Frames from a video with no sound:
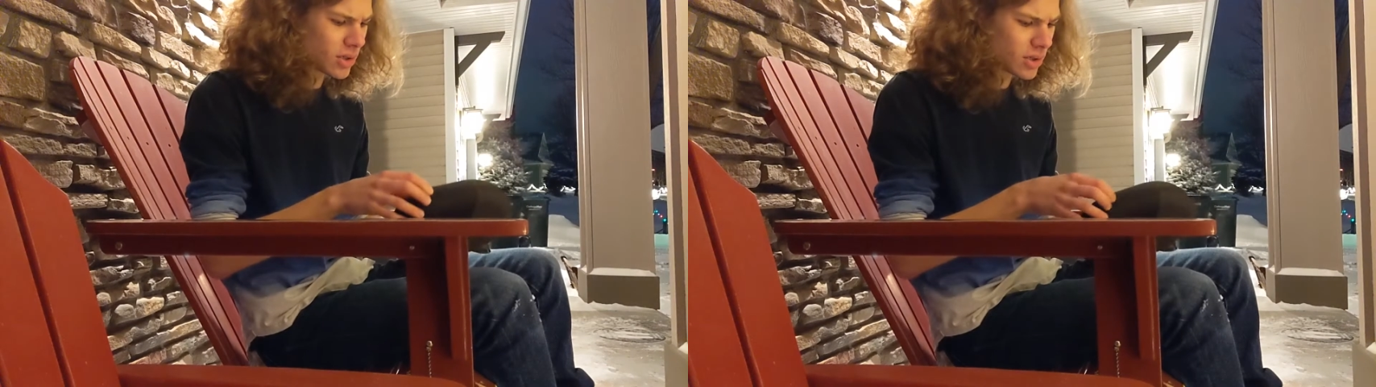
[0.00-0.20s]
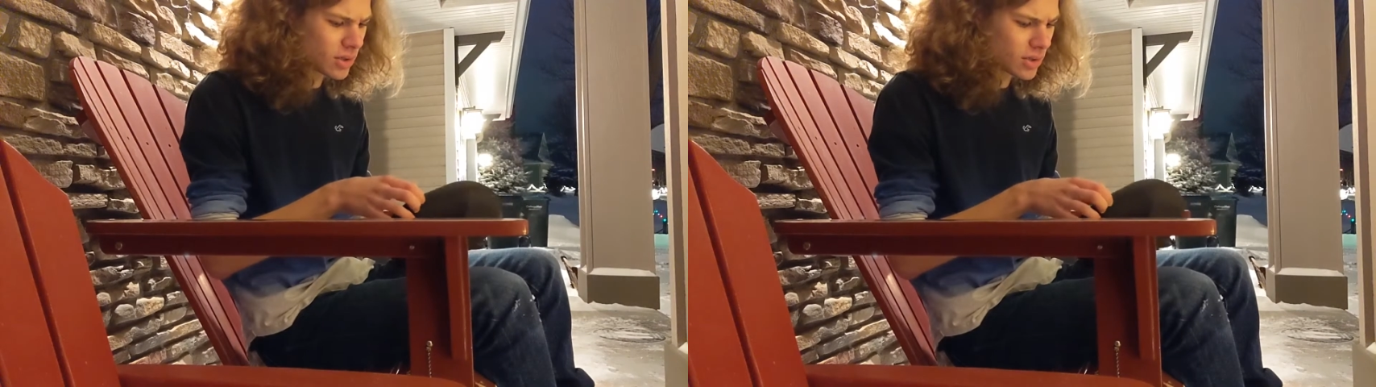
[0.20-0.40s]

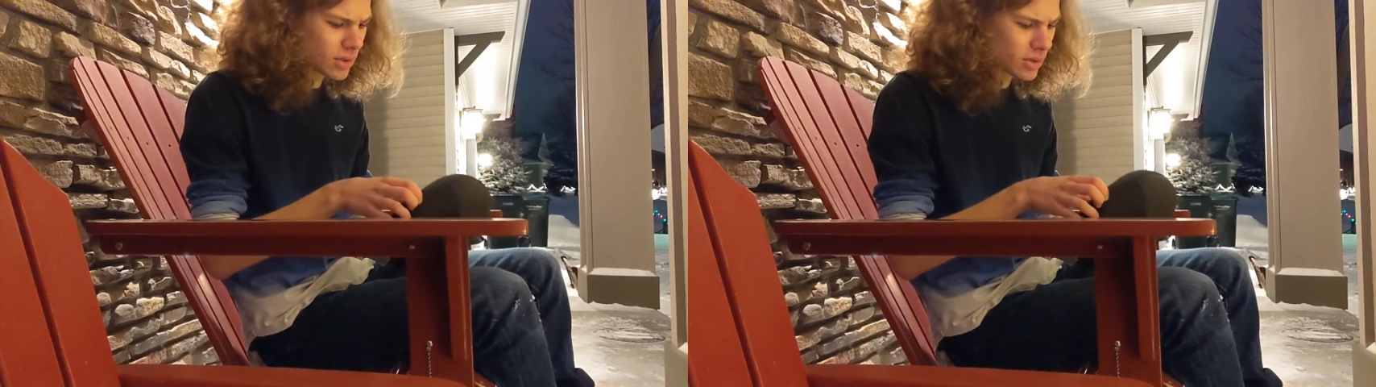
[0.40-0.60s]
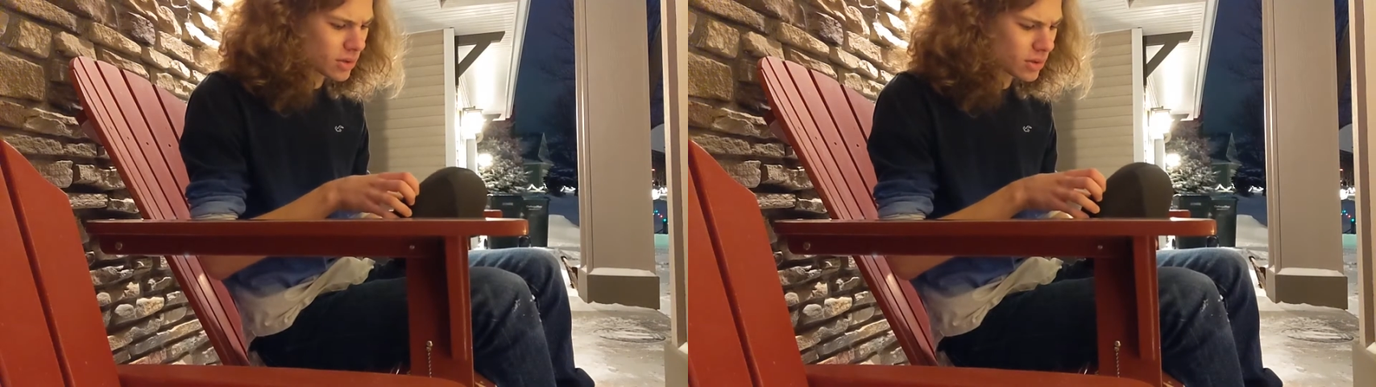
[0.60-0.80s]

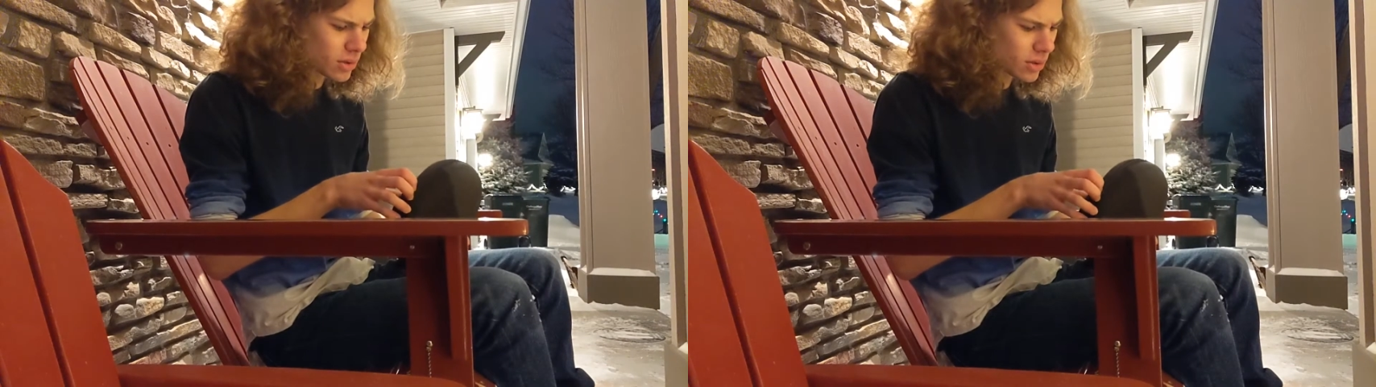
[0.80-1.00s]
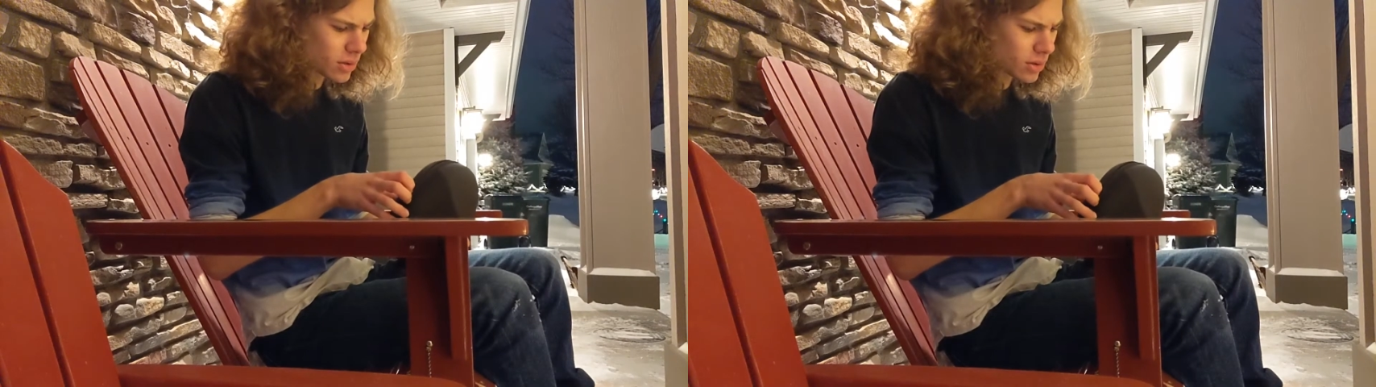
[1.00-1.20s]

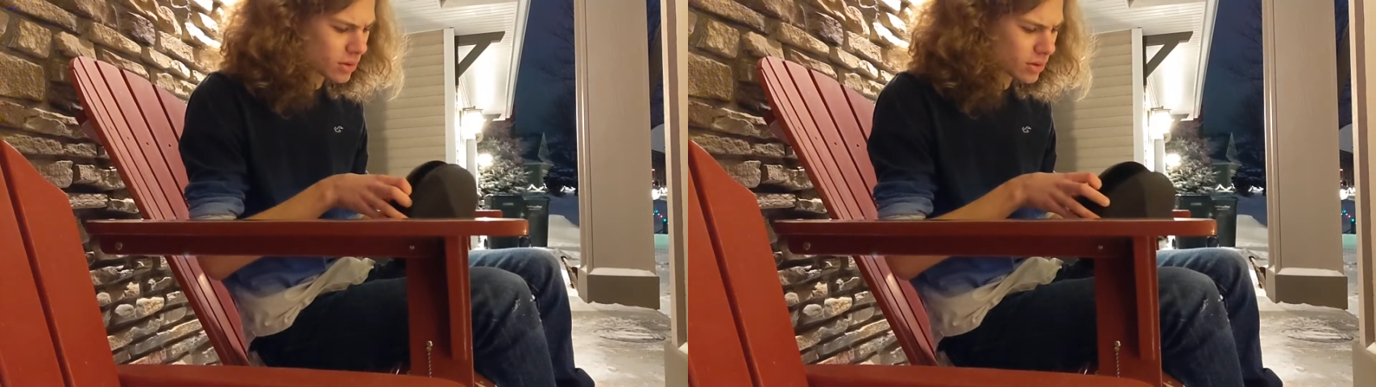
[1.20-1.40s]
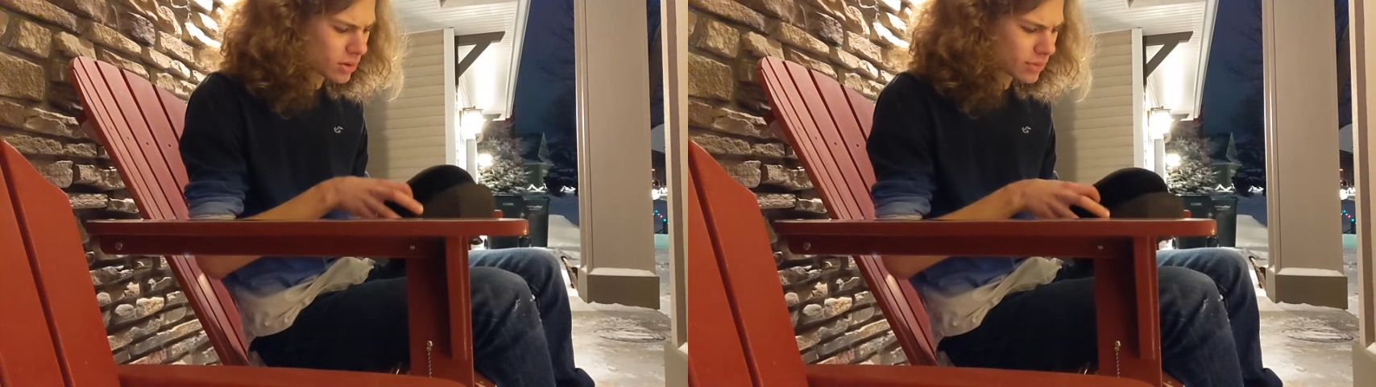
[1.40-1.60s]

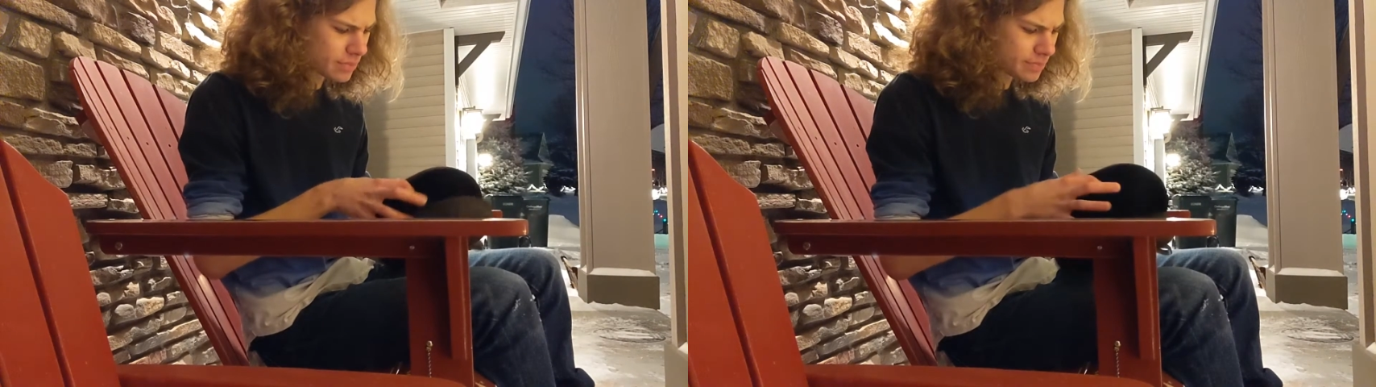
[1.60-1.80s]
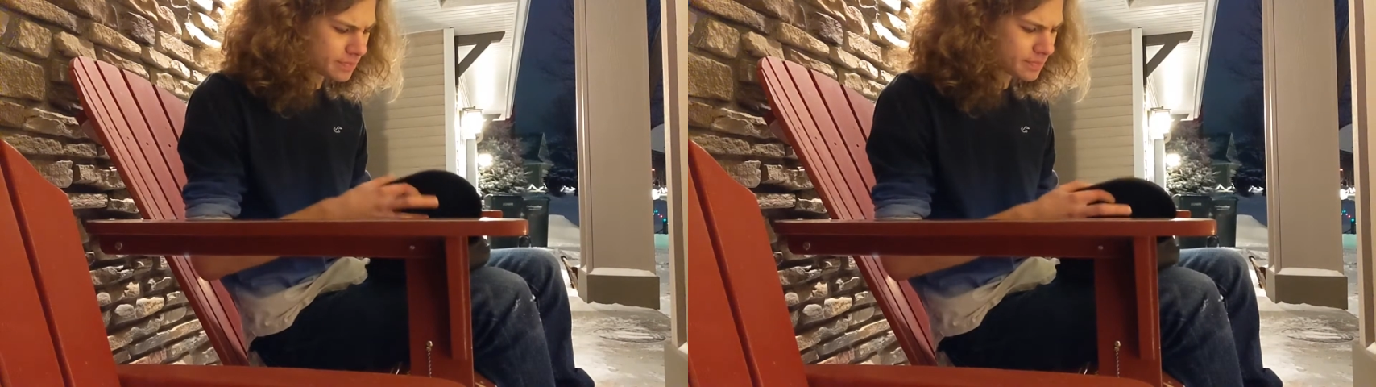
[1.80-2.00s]

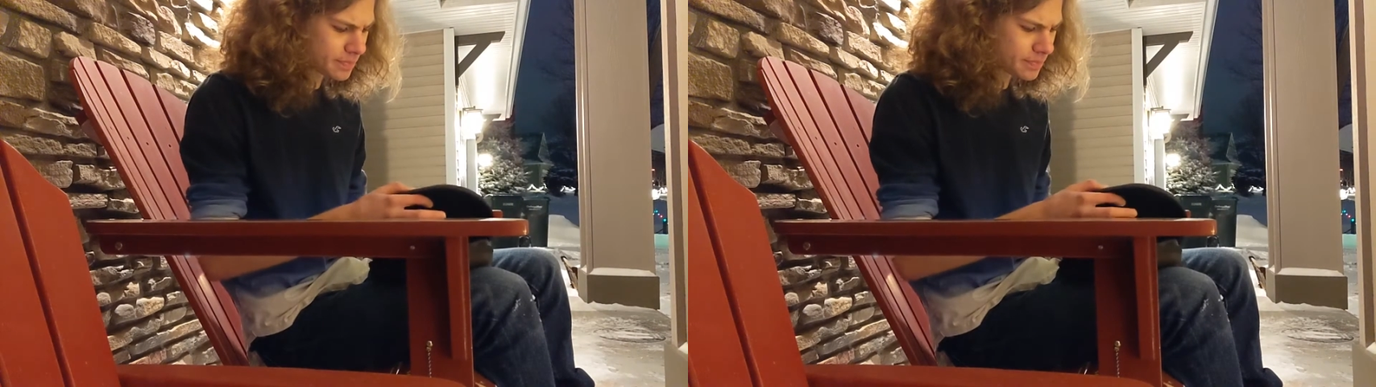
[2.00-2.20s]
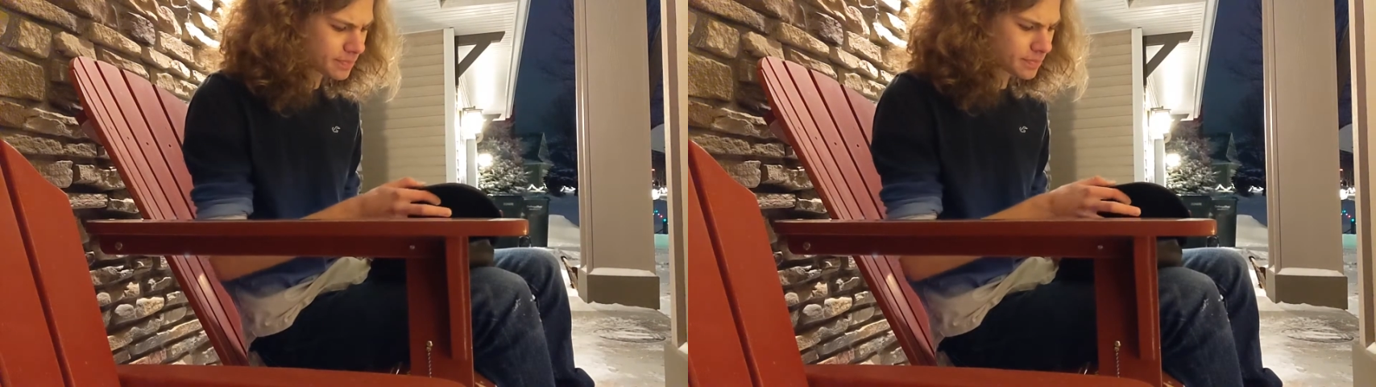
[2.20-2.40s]

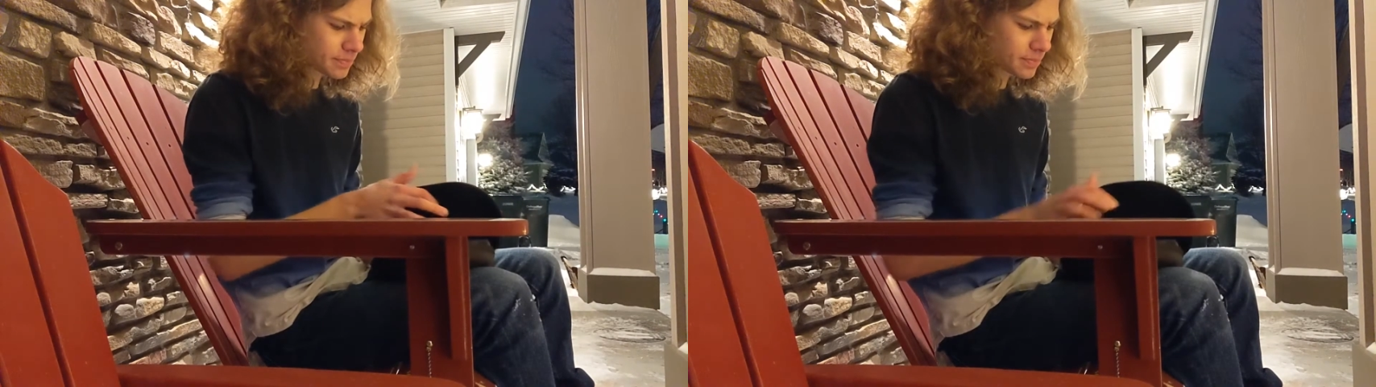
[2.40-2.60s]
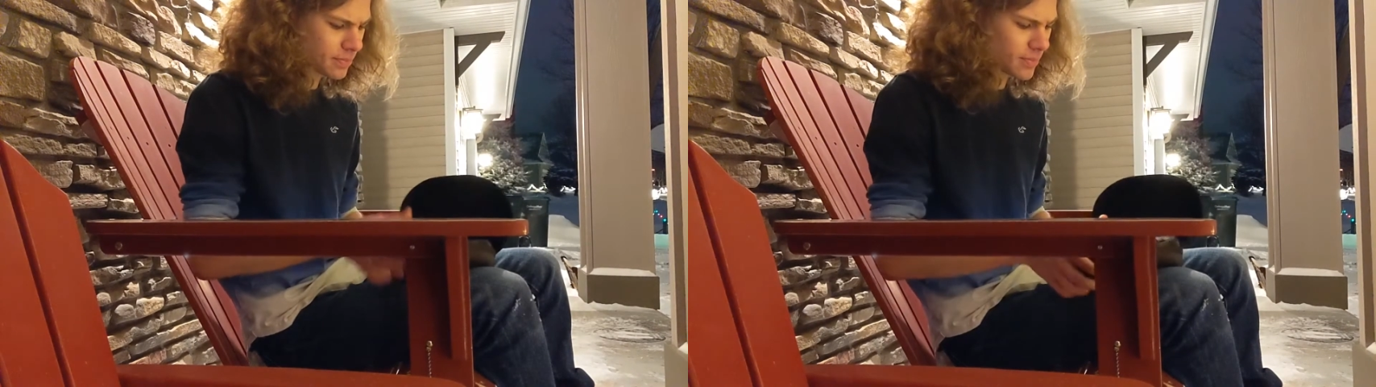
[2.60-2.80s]

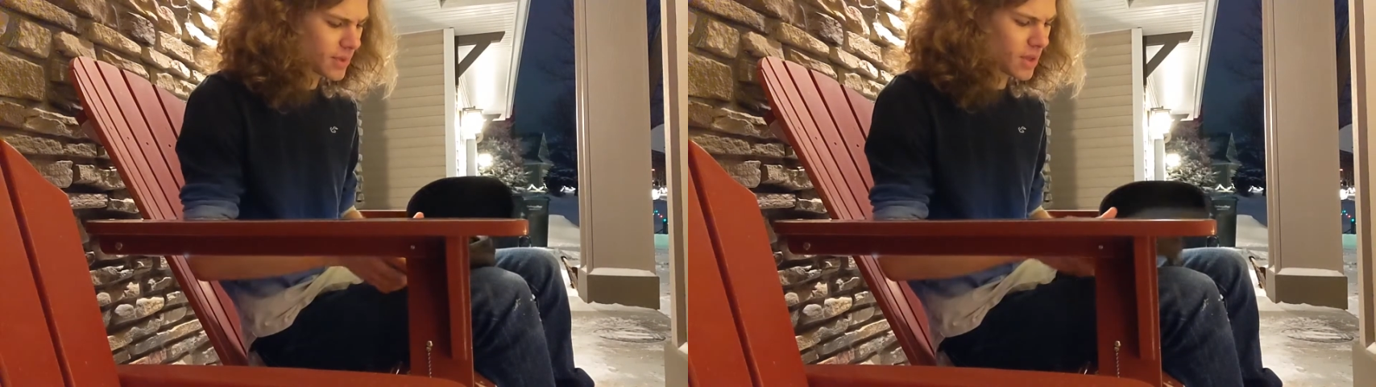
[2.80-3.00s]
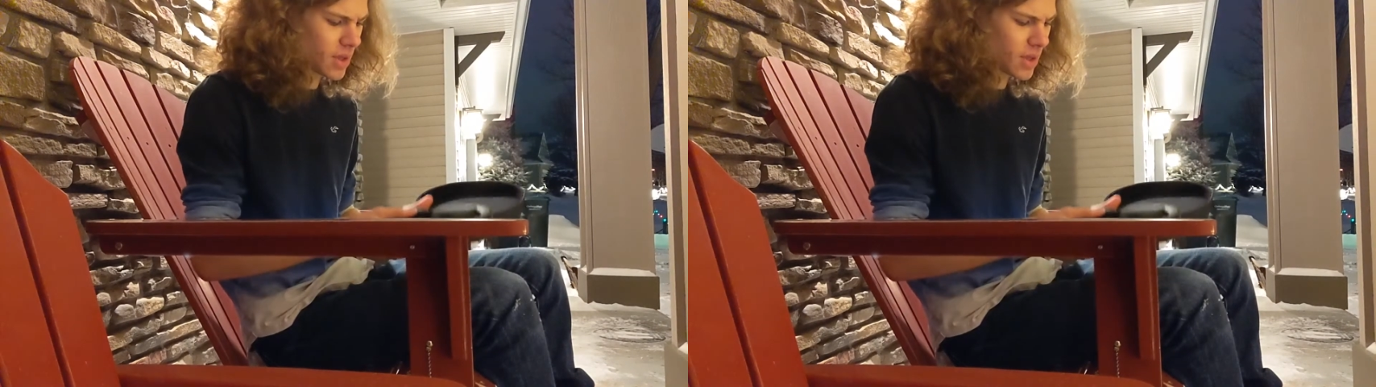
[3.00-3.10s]
Nothing is said.